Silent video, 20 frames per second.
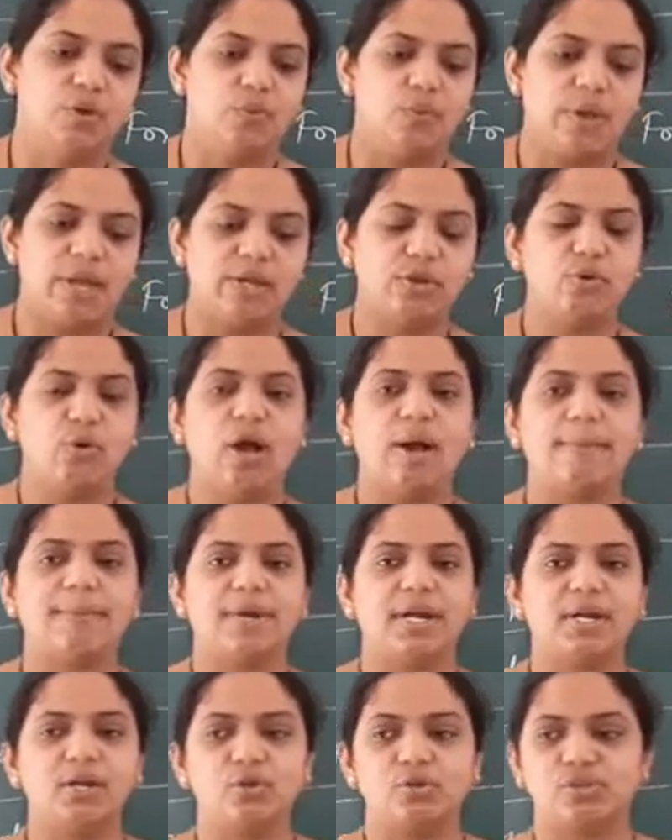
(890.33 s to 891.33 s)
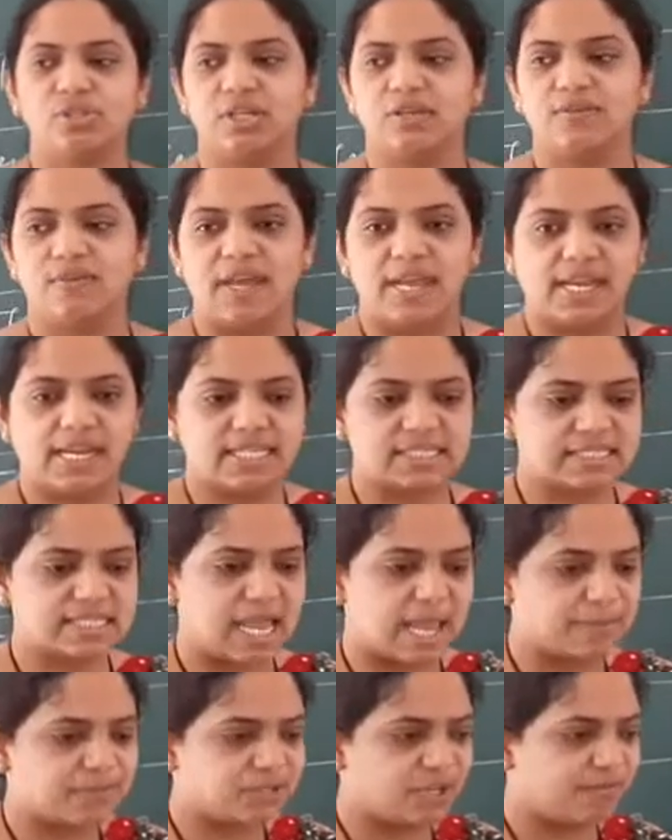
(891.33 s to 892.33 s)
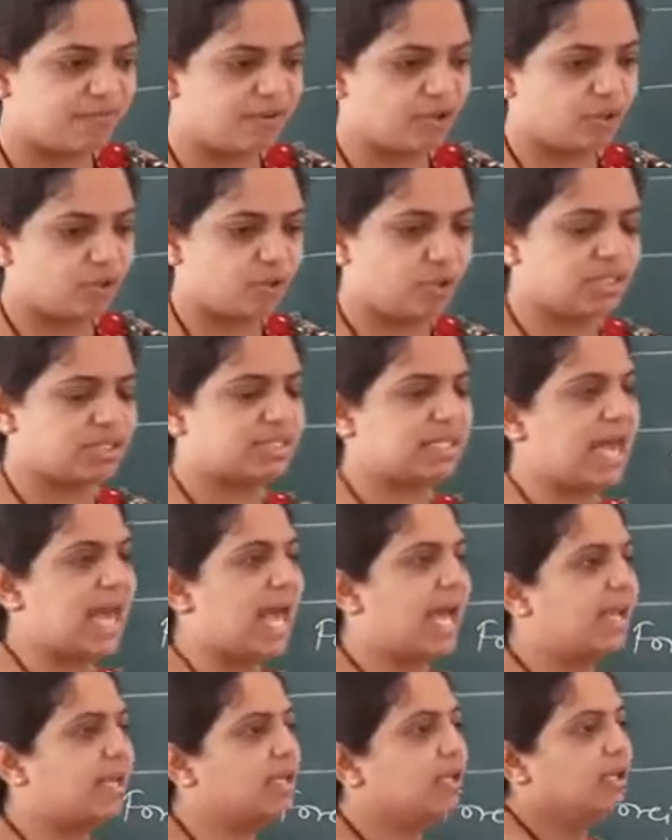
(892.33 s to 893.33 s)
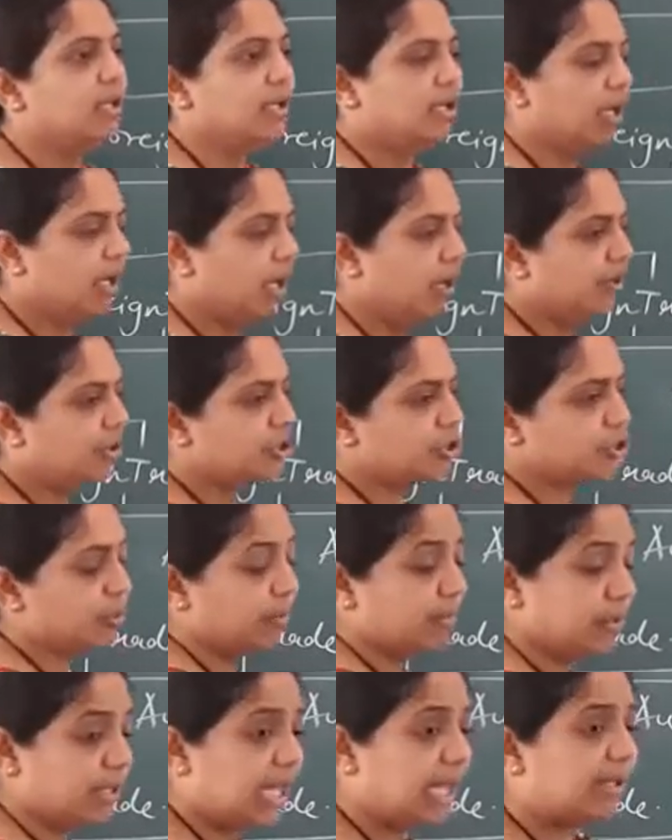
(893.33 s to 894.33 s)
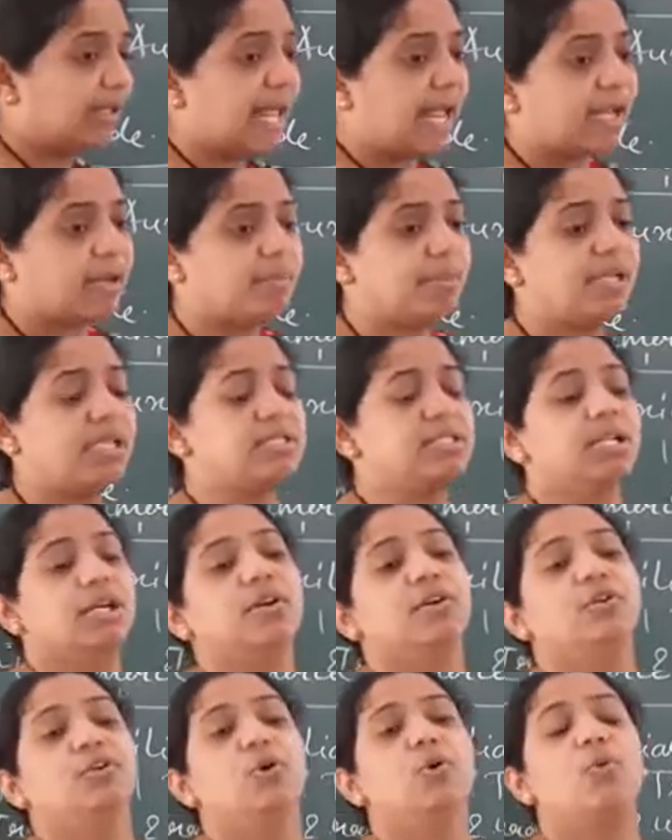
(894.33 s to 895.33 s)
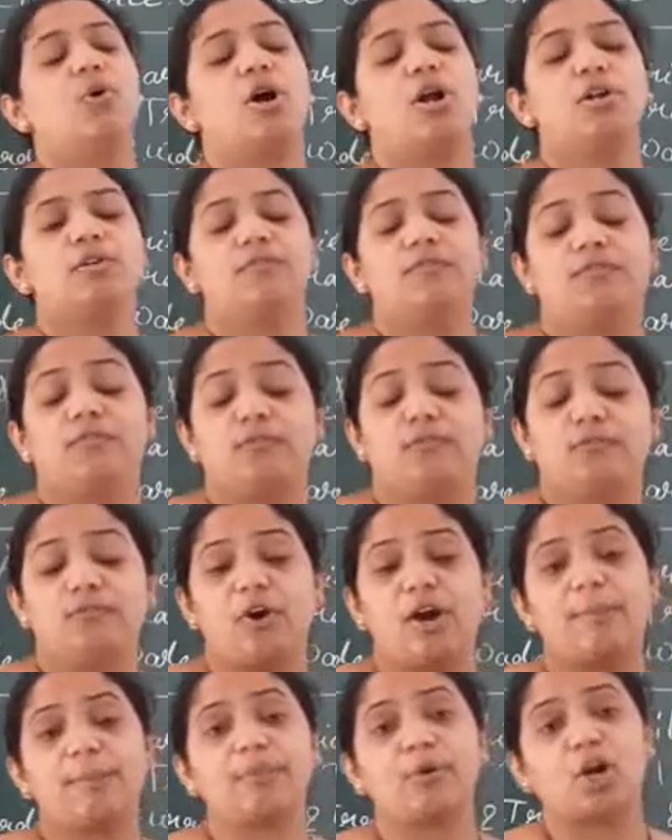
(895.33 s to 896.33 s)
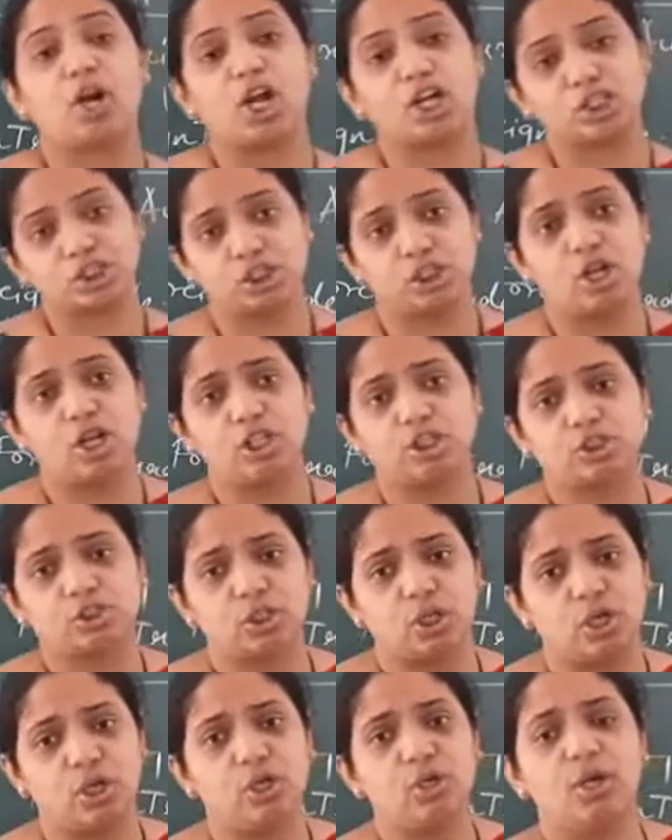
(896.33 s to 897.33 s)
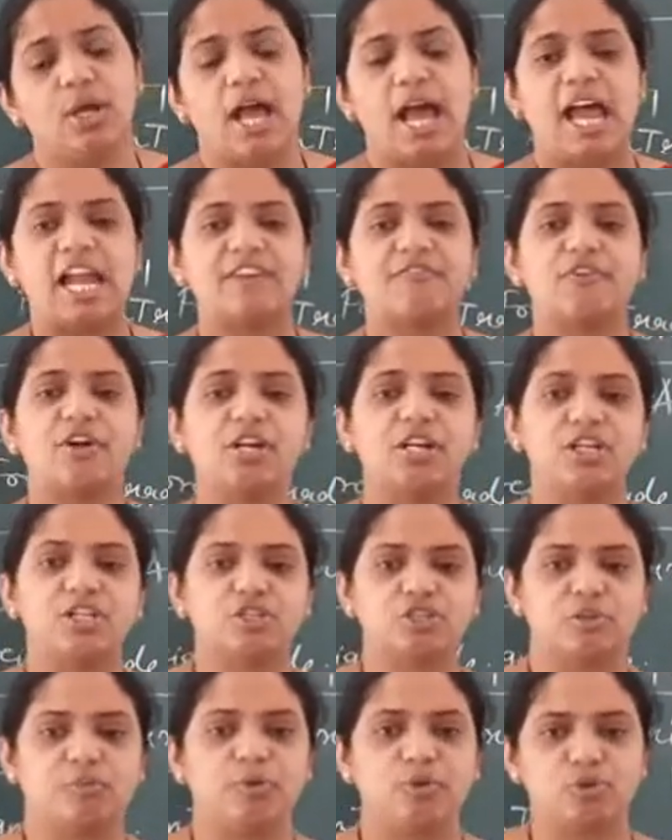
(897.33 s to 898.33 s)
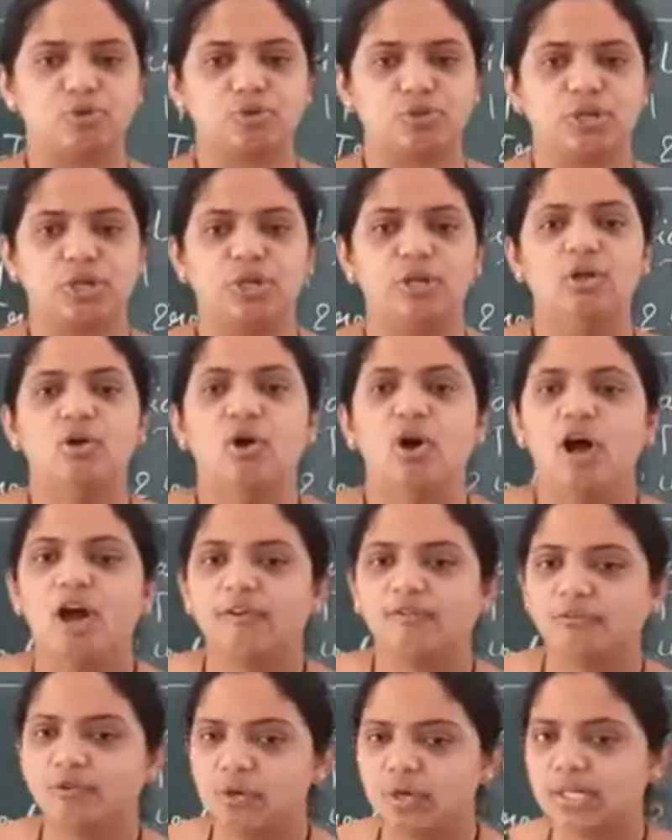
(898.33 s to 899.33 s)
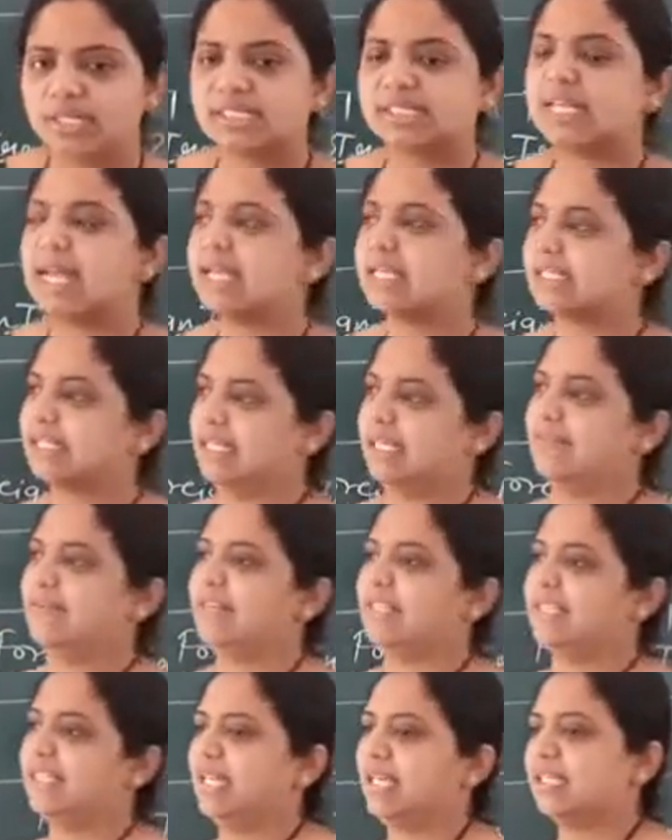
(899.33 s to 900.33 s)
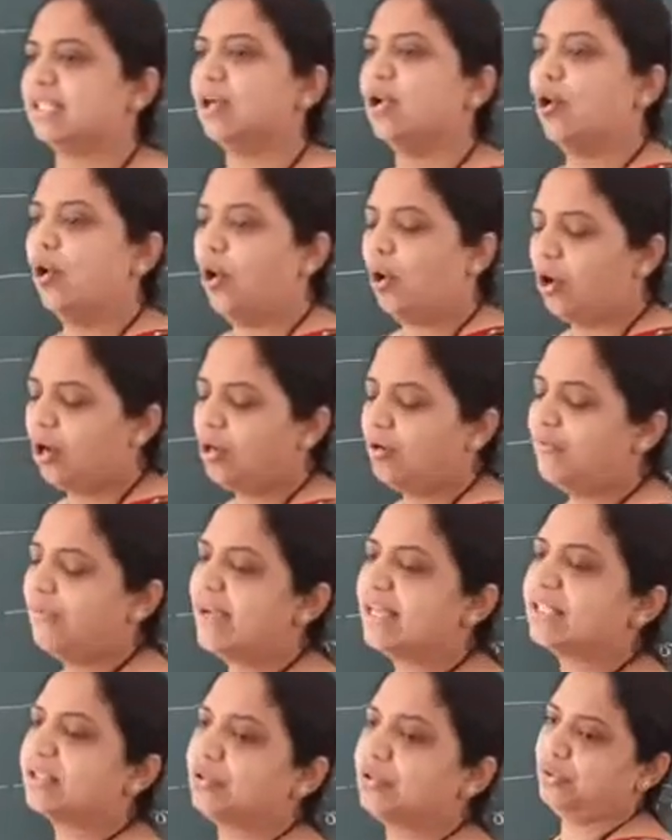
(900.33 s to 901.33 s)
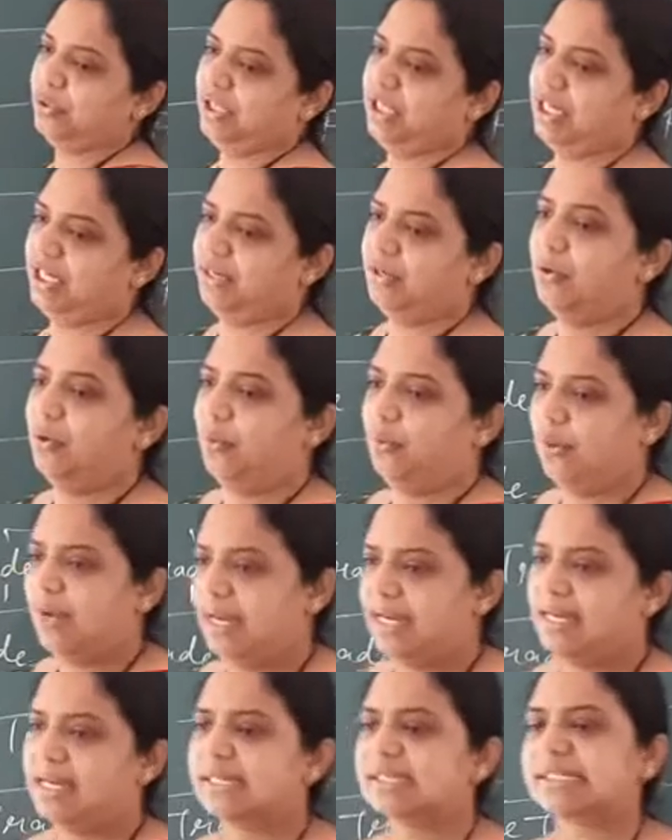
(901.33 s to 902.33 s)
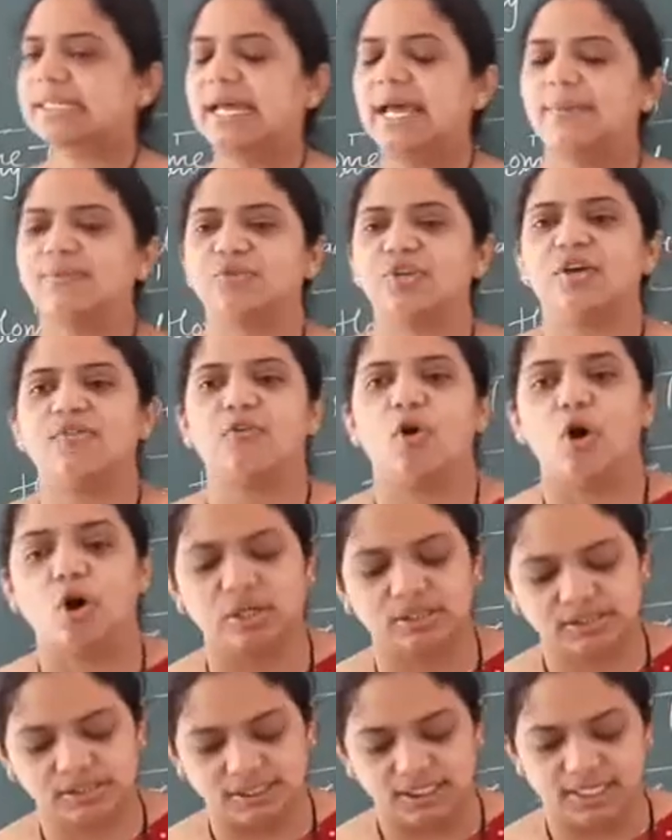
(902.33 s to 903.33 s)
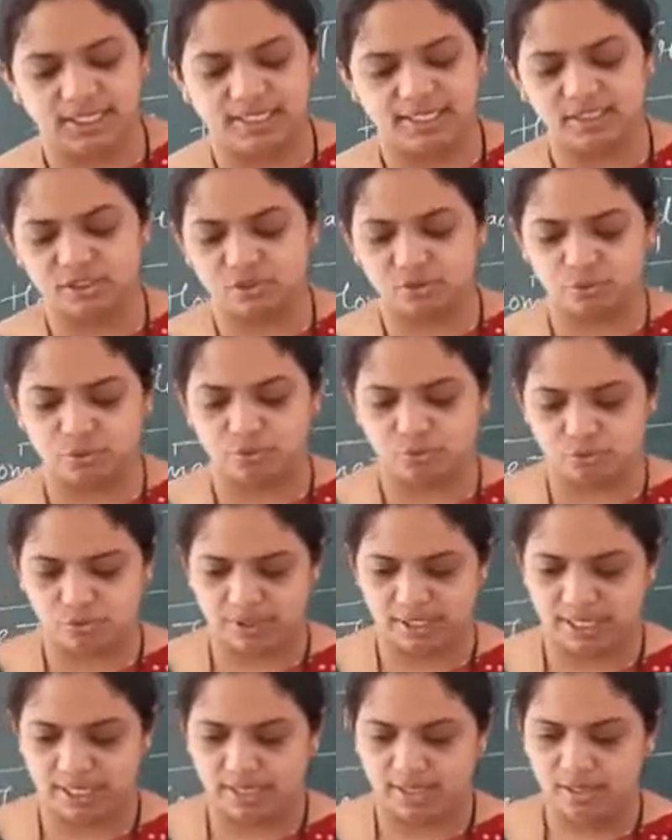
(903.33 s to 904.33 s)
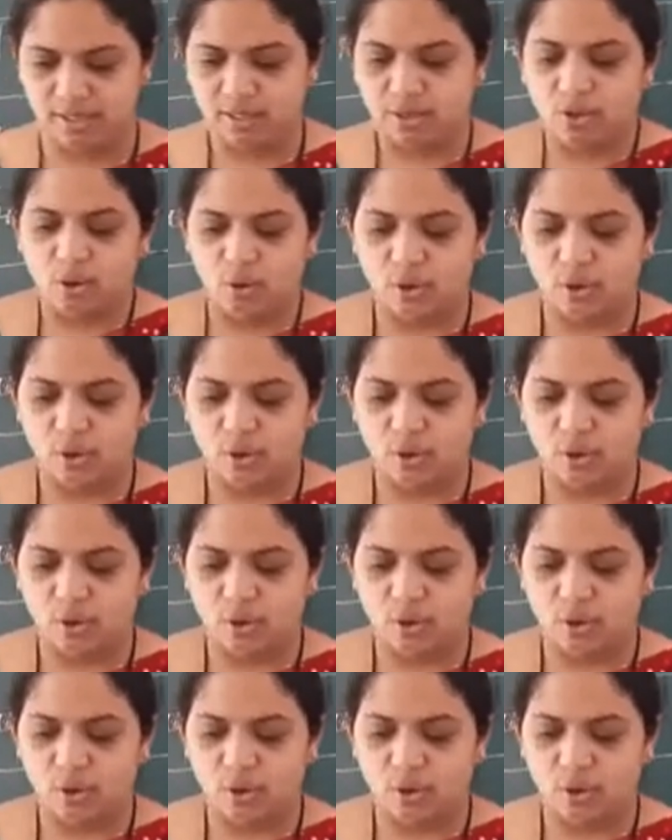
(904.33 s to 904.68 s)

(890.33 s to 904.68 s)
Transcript: When you are producing various types of goods and that means you want for production also and for distribution of goods and services, always need various types of auxiliaries to trade.